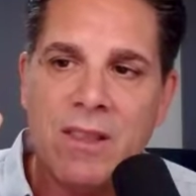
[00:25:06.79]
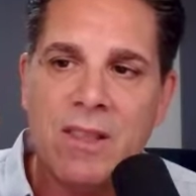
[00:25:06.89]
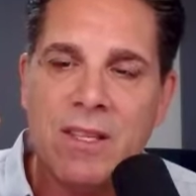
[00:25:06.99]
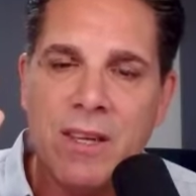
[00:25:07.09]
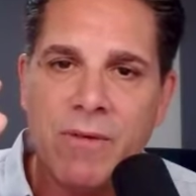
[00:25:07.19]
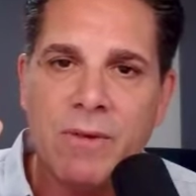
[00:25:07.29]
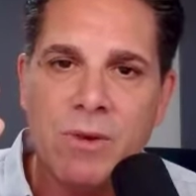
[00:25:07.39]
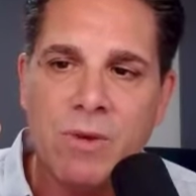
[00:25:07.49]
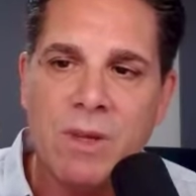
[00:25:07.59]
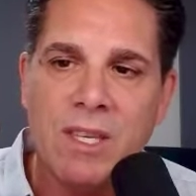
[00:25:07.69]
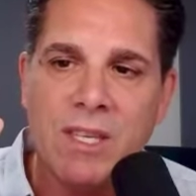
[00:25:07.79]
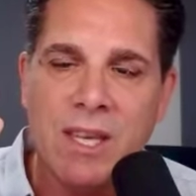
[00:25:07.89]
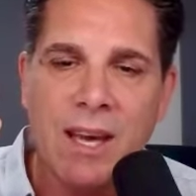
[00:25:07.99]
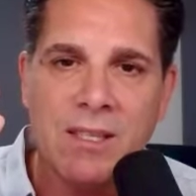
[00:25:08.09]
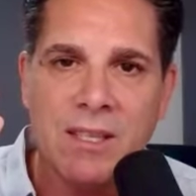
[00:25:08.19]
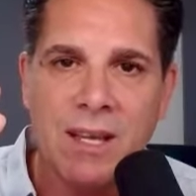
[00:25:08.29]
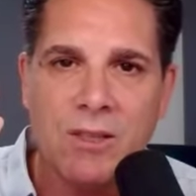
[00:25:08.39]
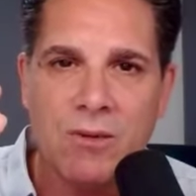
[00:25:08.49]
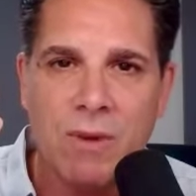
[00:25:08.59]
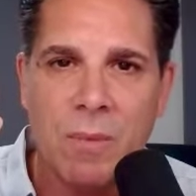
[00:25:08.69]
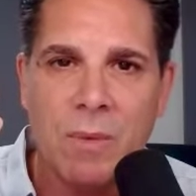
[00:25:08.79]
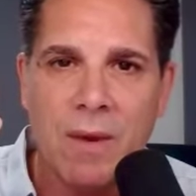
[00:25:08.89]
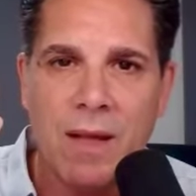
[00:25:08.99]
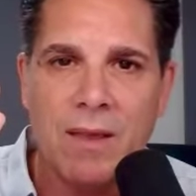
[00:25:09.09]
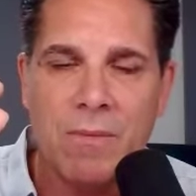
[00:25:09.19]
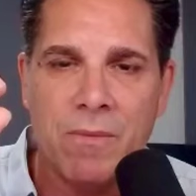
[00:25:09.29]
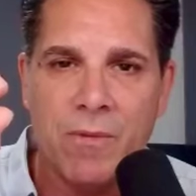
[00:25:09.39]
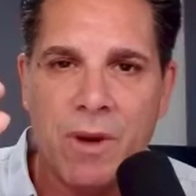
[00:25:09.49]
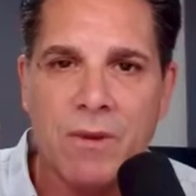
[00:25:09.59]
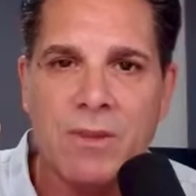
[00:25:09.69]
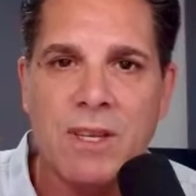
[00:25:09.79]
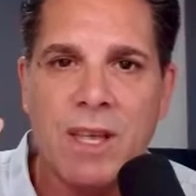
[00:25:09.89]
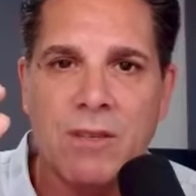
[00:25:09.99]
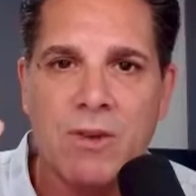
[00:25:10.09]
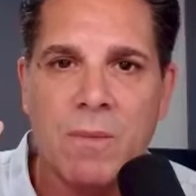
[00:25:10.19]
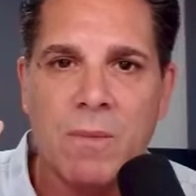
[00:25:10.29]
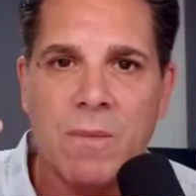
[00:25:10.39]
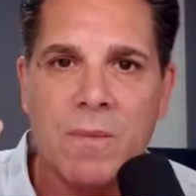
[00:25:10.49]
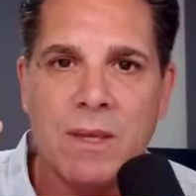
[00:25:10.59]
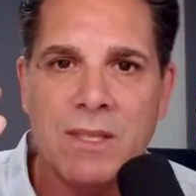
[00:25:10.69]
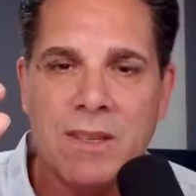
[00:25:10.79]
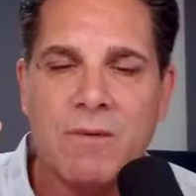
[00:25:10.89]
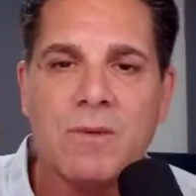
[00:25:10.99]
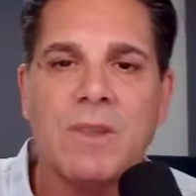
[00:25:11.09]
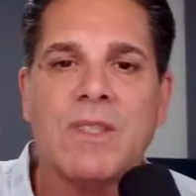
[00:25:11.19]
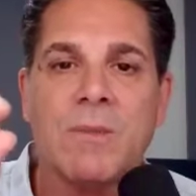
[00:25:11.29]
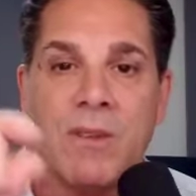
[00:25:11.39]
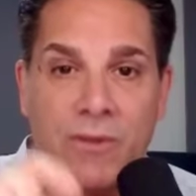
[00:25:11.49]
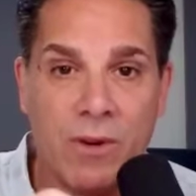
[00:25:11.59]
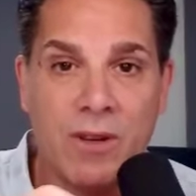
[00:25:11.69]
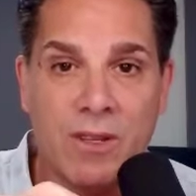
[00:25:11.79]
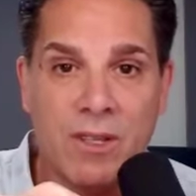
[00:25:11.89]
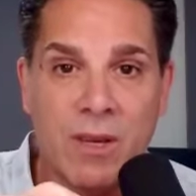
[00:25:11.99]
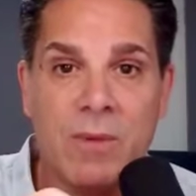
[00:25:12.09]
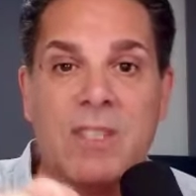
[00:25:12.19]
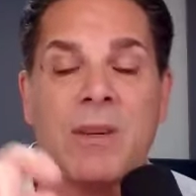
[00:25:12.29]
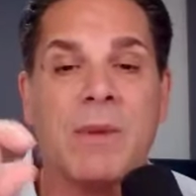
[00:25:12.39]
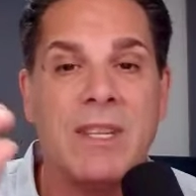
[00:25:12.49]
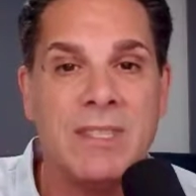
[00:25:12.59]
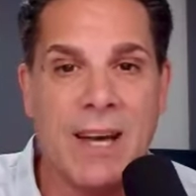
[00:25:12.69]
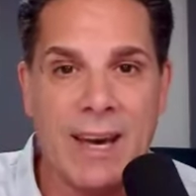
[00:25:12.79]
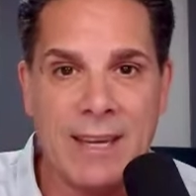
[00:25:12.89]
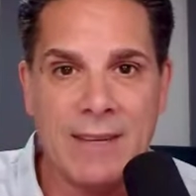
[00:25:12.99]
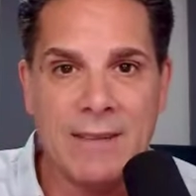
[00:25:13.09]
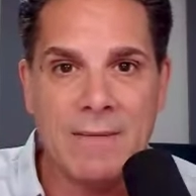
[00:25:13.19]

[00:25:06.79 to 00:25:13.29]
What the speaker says: The difference between the size of that drip and the frequency of that drip is the difference between somebody falling asleep and somebody dying.